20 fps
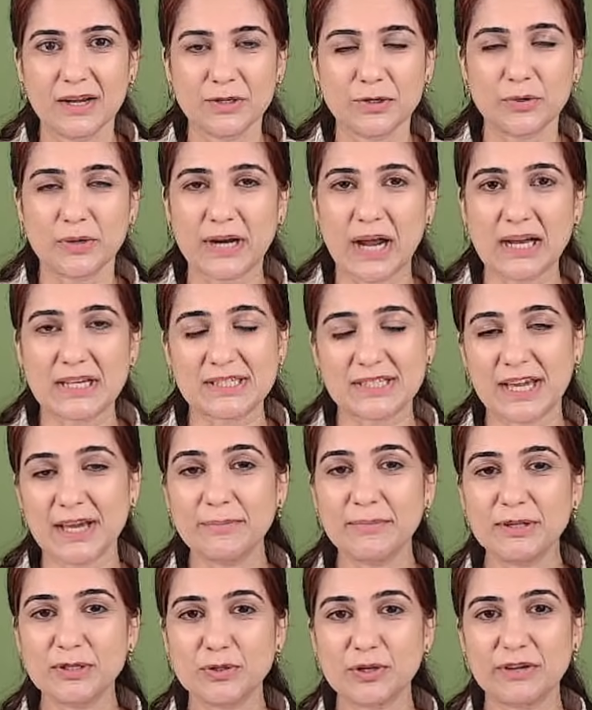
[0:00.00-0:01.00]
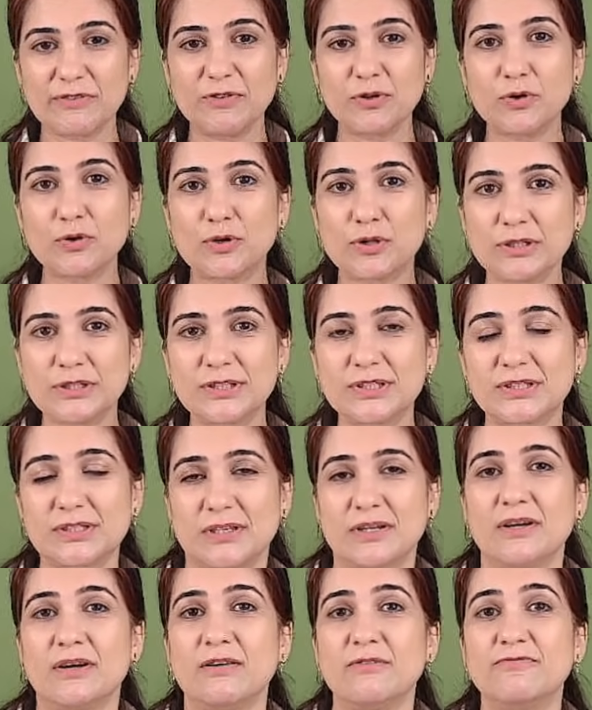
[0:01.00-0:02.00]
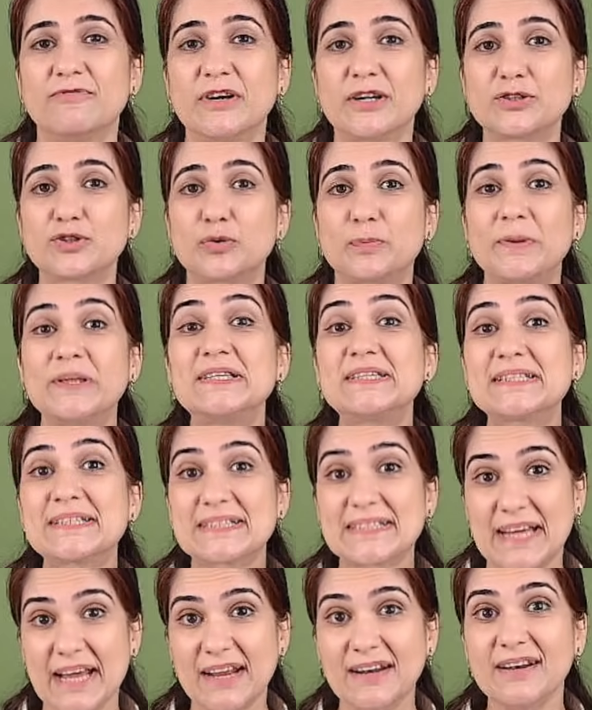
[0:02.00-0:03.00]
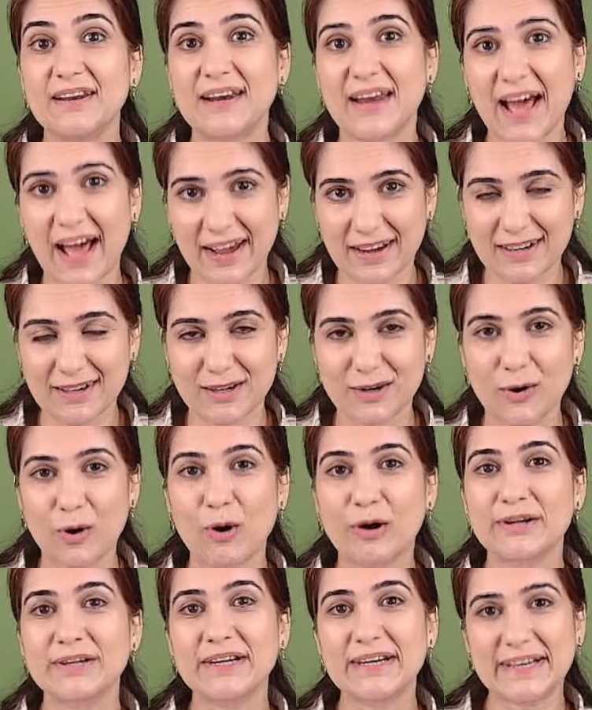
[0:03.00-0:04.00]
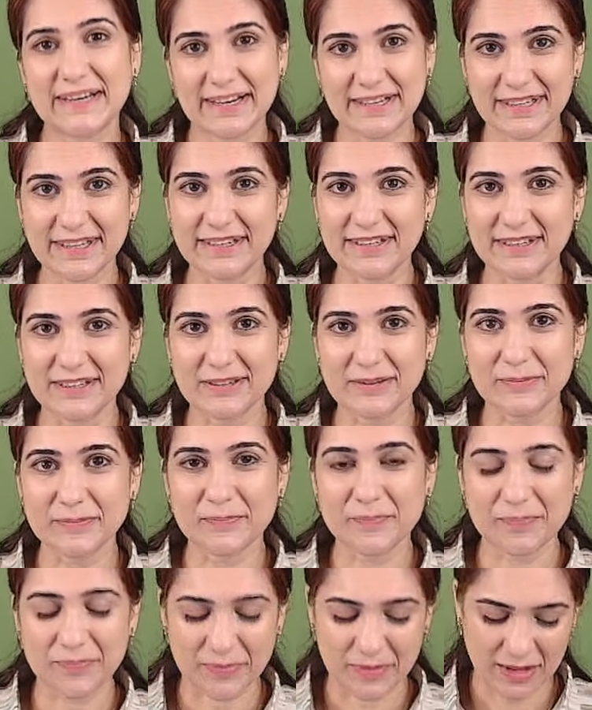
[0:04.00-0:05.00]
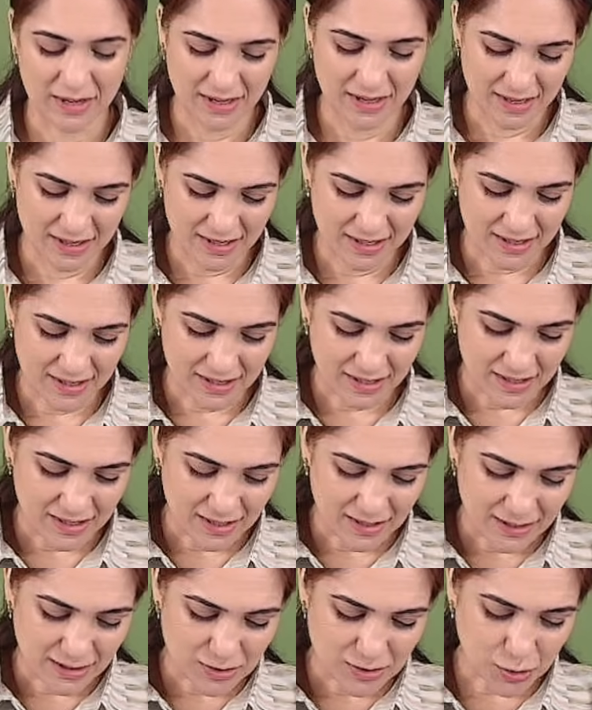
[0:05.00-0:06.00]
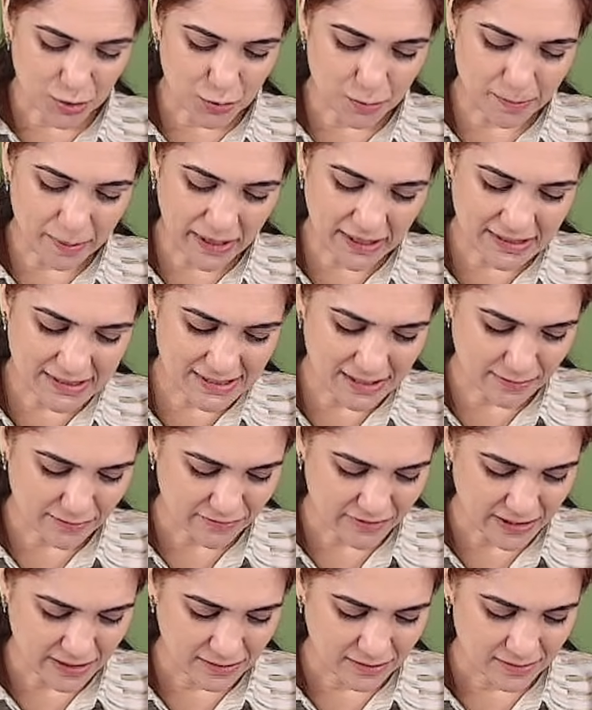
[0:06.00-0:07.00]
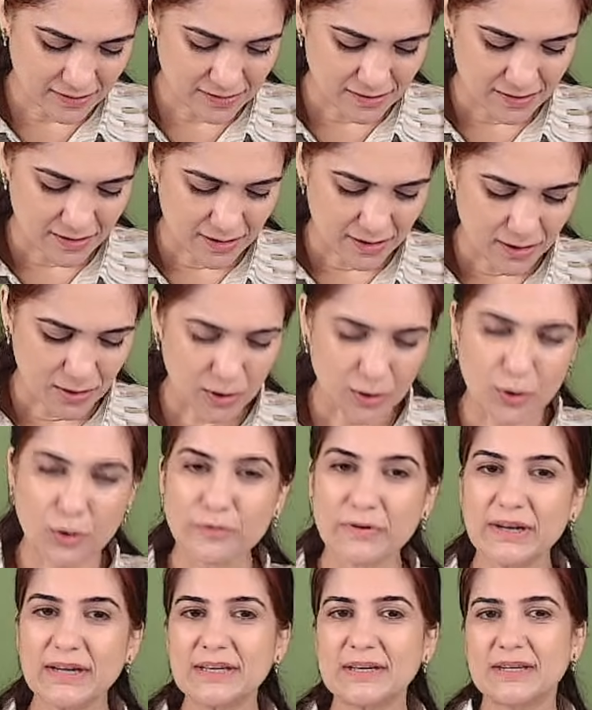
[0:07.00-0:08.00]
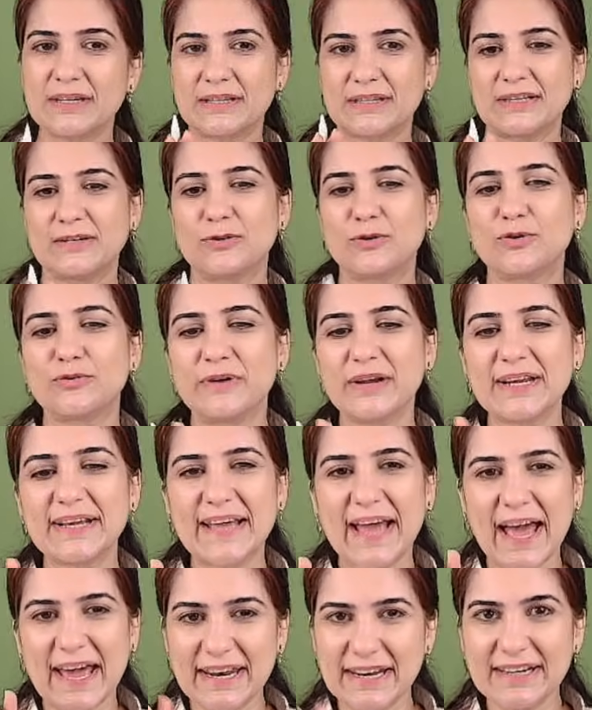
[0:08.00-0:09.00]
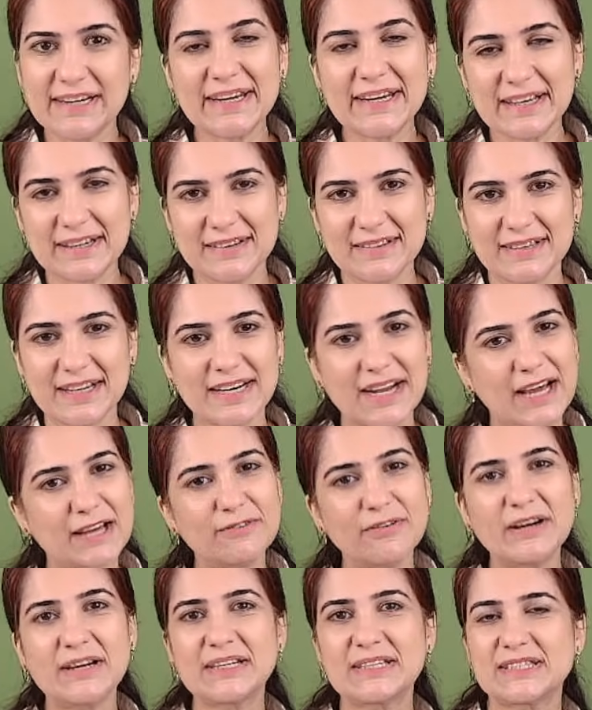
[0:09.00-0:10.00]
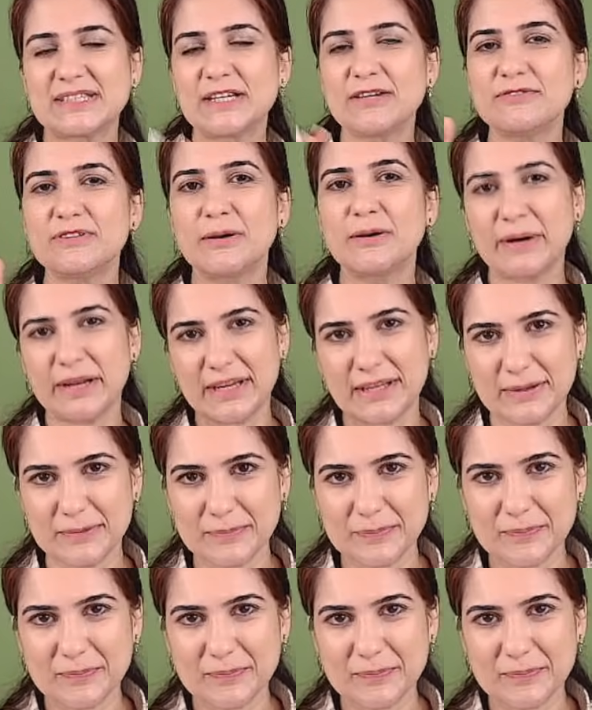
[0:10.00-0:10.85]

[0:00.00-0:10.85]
You're asking me to give you goods worth rupees 10 lakh on credit. So you bring someone who will guarantee that I will receive the money,